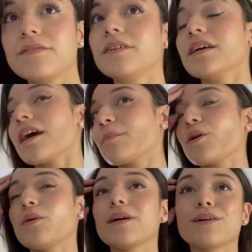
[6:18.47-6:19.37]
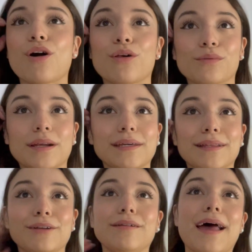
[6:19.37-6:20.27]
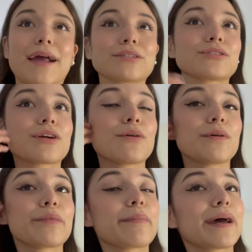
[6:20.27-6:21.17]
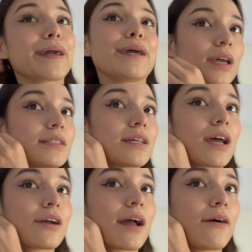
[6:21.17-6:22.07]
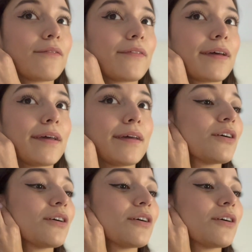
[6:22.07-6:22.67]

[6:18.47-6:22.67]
feel like I'm going already a little extra with my entire outfit.